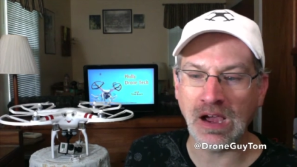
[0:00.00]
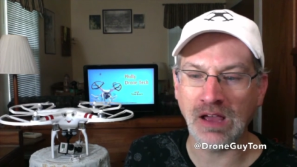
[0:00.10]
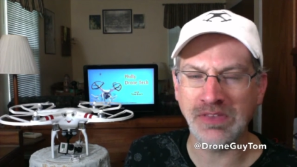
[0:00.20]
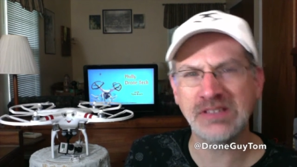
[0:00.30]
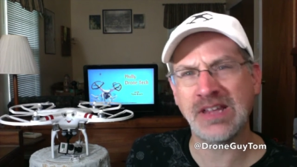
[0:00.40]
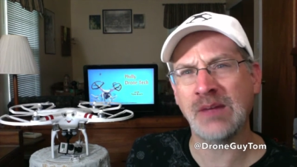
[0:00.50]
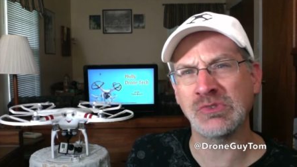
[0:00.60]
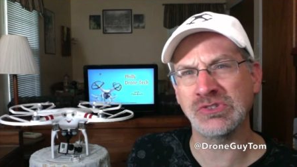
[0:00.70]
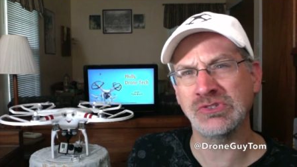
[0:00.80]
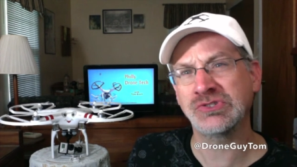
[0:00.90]
This
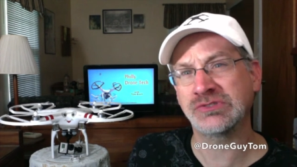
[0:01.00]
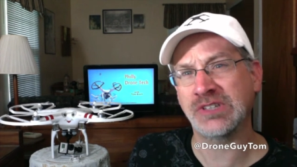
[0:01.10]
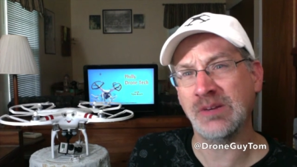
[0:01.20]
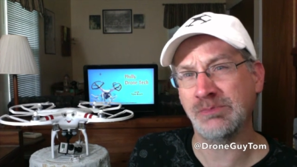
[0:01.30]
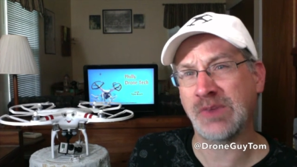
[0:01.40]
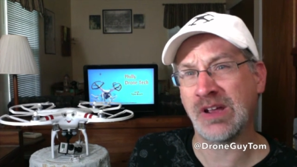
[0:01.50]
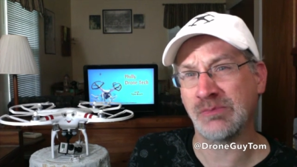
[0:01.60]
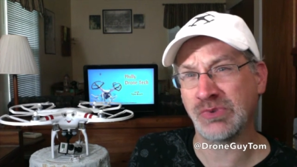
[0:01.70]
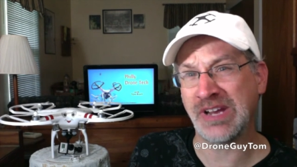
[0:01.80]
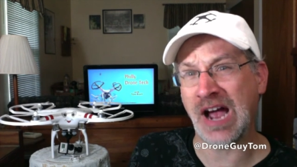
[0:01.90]
camera is usually up kind
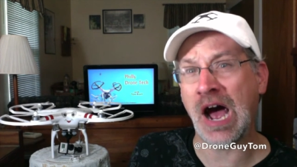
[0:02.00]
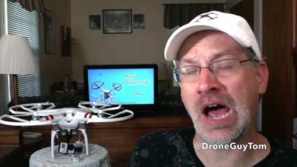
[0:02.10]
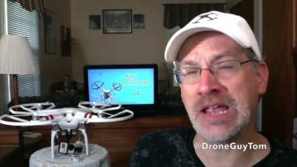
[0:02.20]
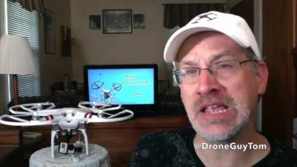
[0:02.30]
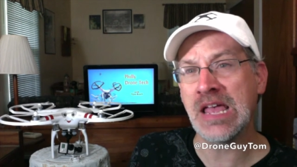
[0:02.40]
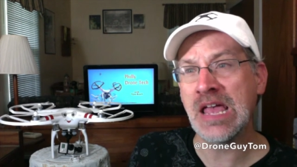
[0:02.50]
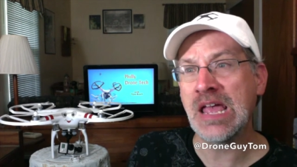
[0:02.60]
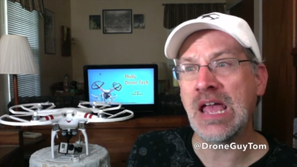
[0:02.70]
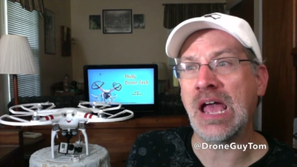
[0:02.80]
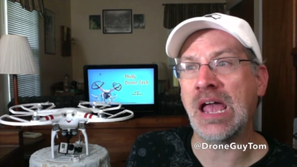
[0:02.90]
of pretty high,
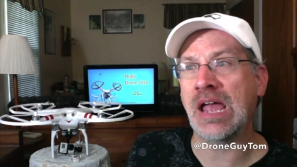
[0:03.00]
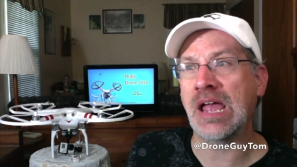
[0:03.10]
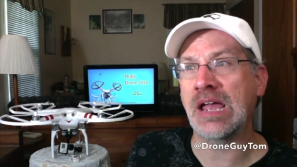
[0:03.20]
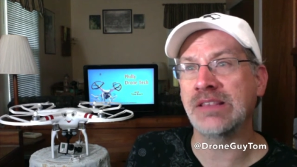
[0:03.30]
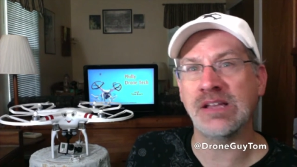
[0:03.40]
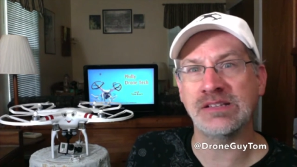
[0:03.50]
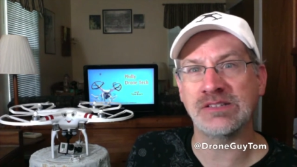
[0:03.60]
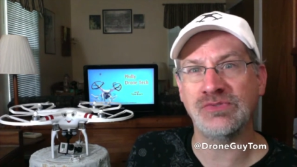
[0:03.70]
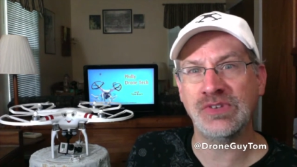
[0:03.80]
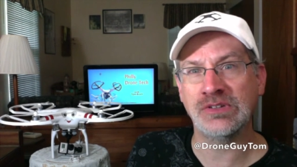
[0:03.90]
and
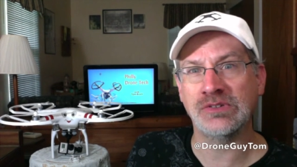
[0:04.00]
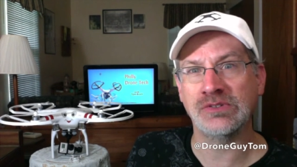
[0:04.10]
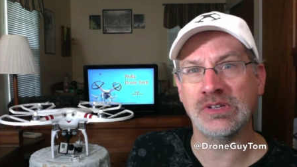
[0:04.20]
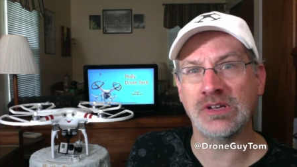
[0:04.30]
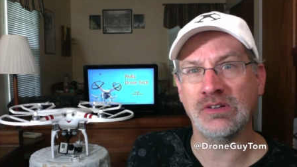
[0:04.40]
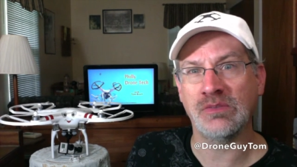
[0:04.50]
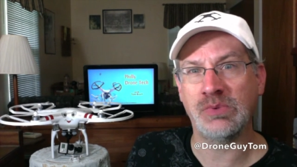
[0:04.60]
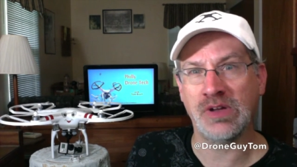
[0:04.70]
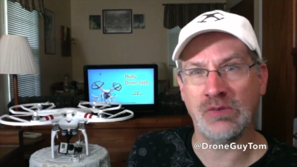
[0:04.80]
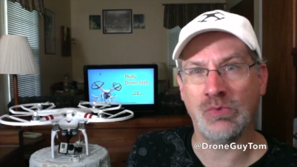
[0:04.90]
as the field
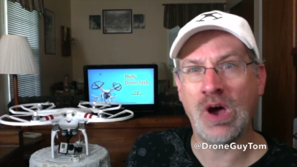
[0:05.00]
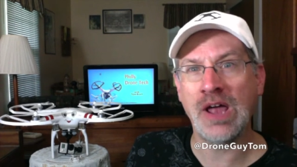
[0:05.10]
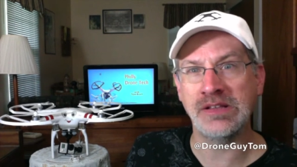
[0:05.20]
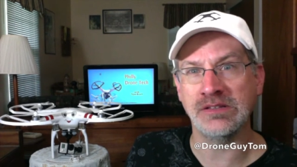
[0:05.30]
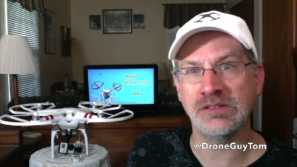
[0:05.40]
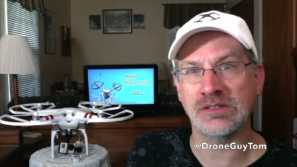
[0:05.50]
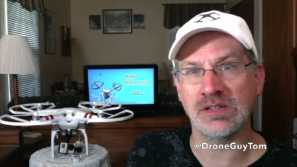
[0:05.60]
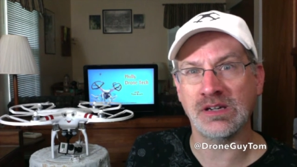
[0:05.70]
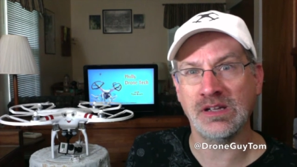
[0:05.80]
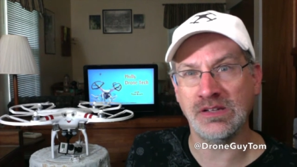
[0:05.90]
of play widens,
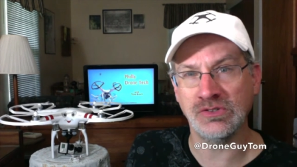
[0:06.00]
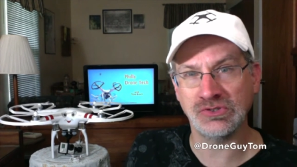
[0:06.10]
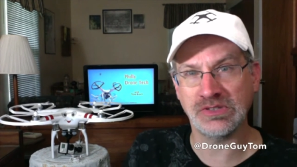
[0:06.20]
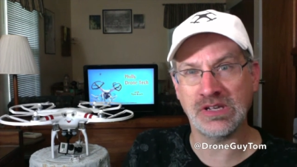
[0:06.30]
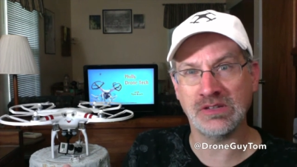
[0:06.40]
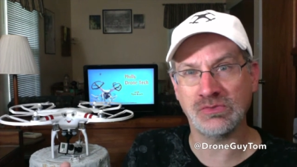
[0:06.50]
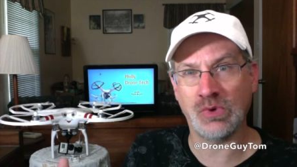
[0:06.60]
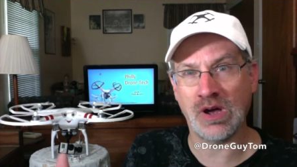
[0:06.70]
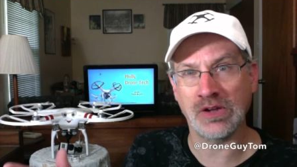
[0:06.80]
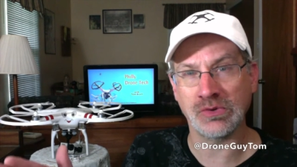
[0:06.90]
it usually gets
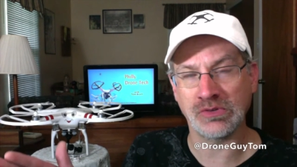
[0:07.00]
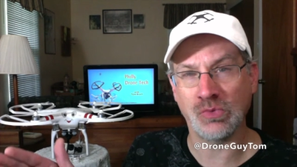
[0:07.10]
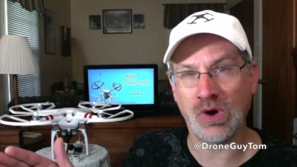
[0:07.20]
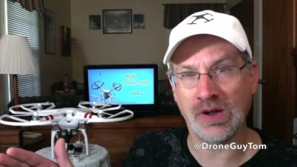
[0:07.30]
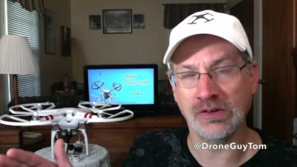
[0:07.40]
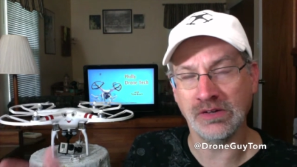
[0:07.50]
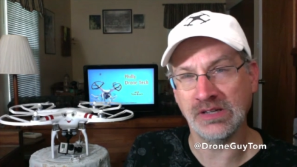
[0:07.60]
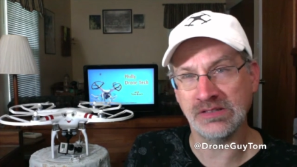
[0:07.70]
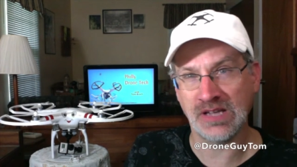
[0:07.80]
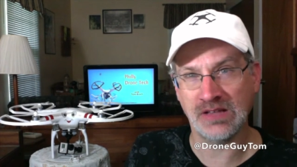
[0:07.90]
wider and wider,
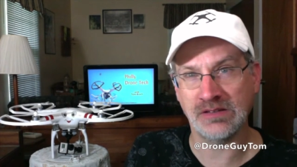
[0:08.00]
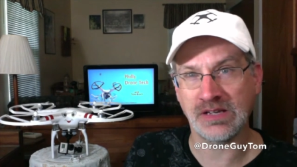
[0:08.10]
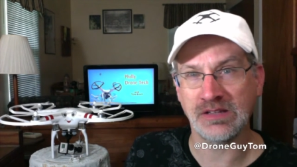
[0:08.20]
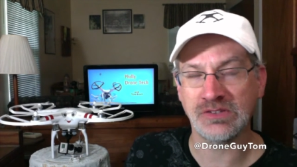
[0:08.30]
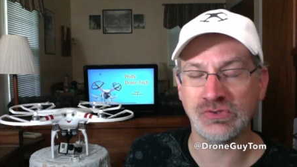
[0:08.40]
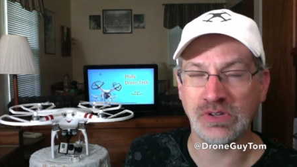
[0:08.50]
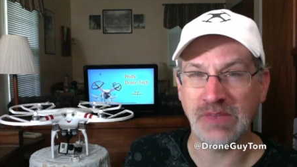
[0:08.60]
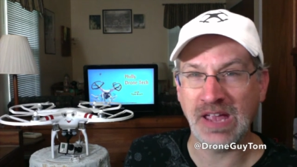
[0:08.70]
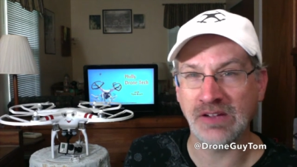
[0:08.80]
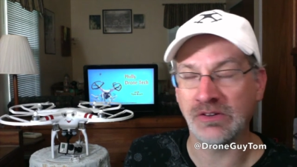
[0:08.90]
and it's at like an
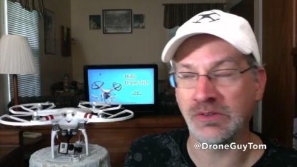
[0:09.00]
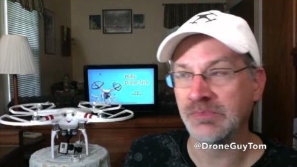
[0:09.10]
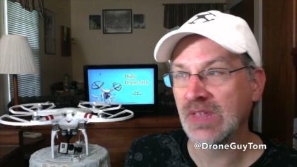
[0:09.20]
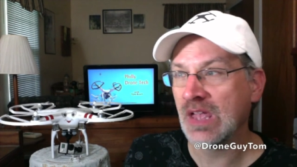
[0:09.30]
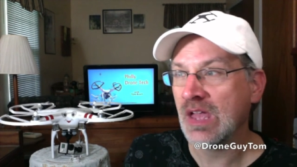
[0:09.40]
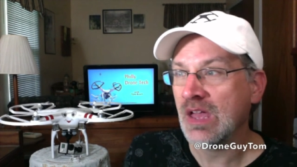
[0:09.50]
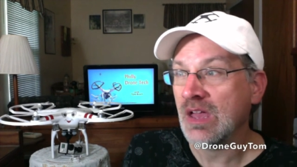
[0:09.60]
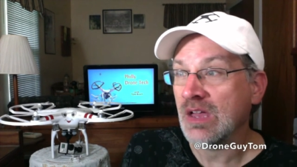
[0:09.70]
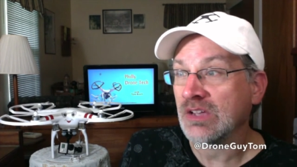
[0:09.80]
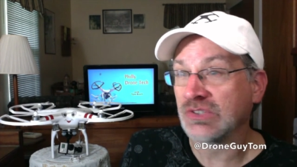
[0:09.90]
extreme angle.
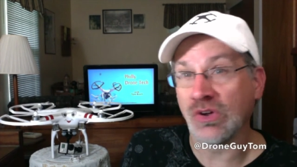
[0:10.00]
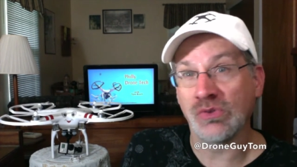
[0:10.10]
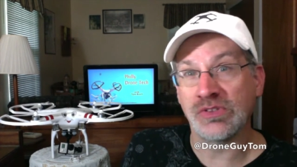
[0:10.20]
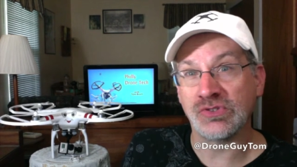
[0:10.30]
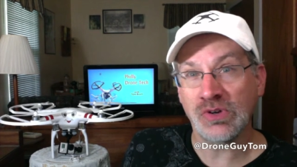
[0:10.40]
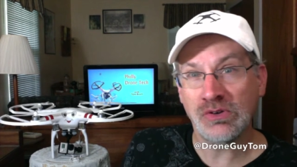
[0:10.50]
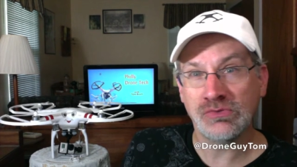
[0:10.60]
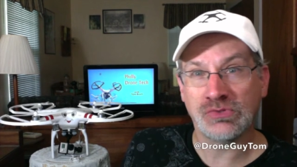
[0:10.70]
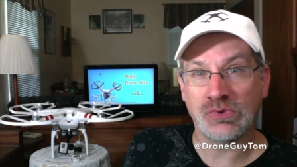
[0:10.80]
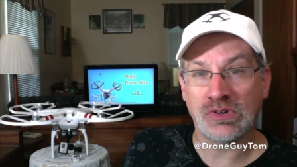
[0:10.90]
So the
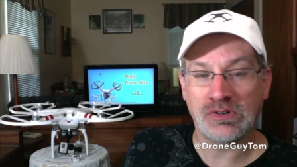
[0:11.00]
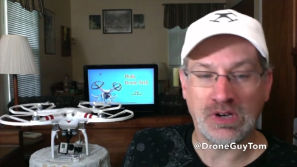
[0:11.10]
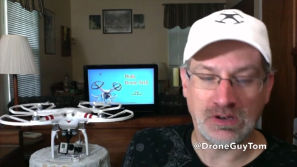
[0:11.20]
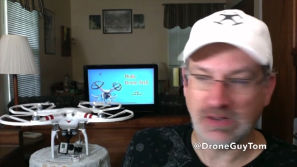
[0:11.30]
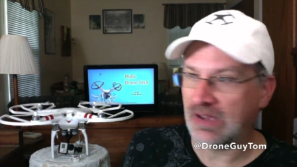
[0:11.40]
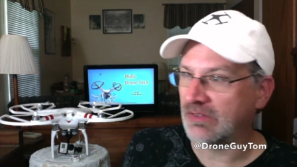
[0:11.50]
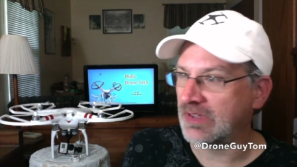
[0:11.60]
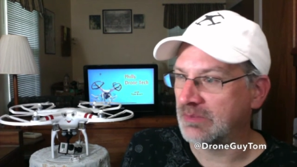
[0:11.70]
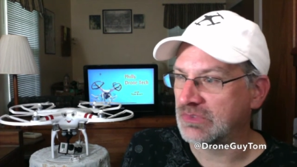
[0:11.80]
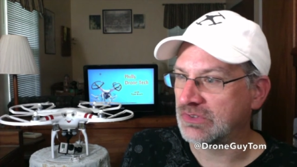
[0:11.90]
drones will allow
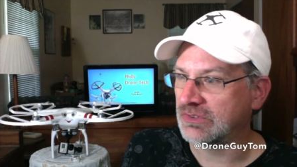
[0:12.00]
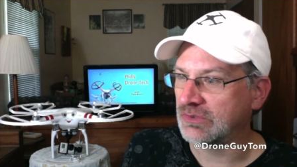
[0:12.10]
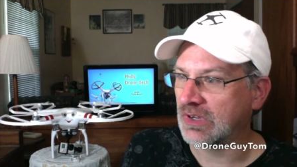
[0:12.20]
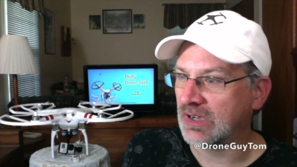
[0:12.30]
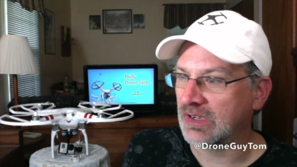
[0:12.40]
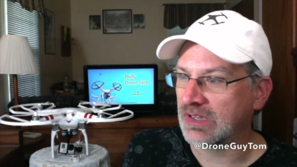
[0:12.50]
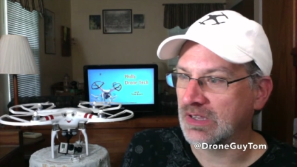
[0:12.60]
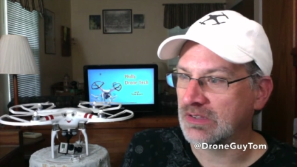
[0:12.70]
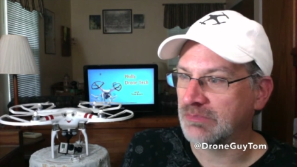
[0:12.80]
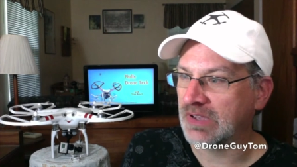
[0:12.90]
them to
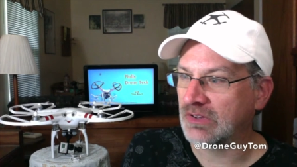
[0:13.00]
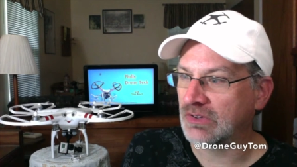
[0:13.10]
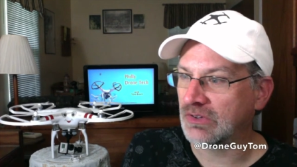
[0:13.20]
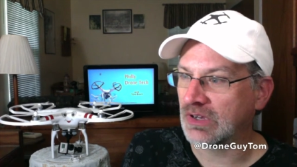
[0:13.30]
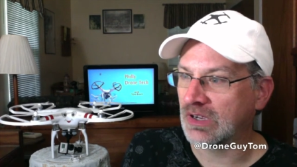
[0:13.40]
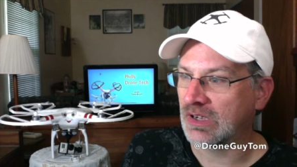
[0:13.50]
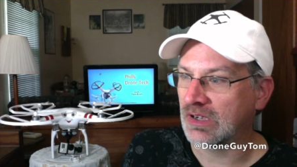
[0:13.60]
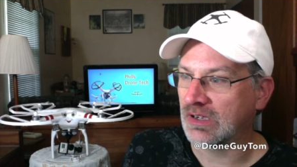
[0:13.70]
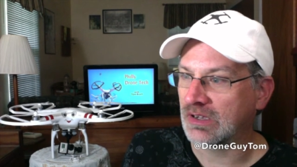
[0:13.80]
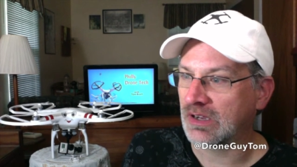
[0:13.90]
get
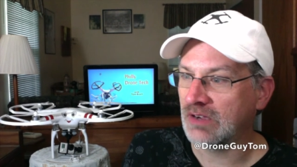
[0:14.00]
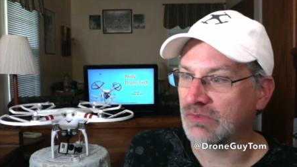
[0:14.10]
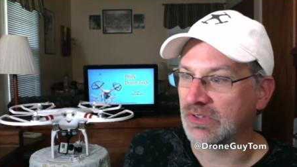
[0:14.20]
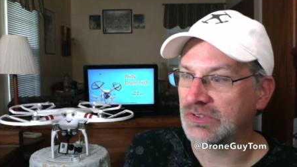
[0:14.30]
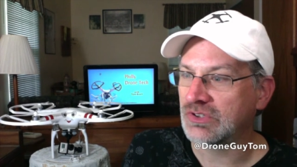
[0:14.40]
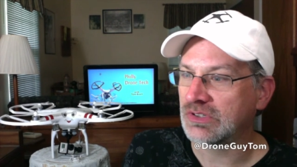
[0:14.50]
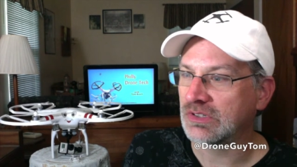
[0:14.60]
better coverage